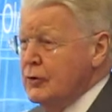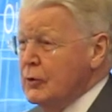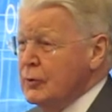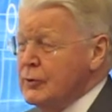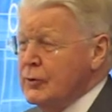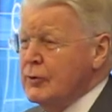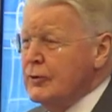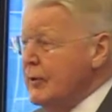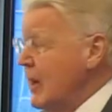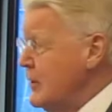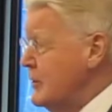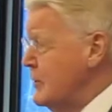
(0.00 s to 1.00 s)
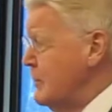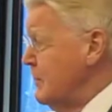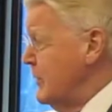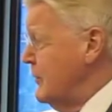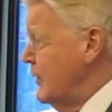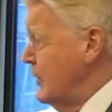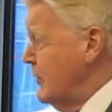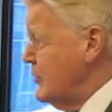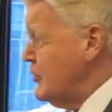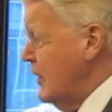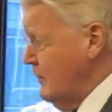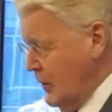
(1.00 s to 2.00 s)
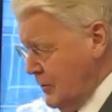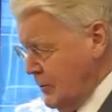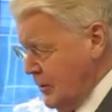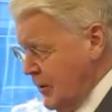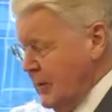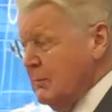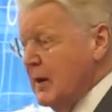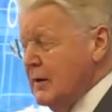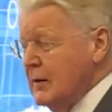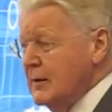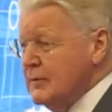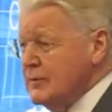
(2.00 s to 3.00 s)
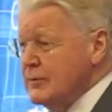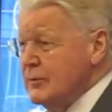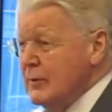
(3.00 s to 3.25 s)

Due to the race between the Soviets and the Americans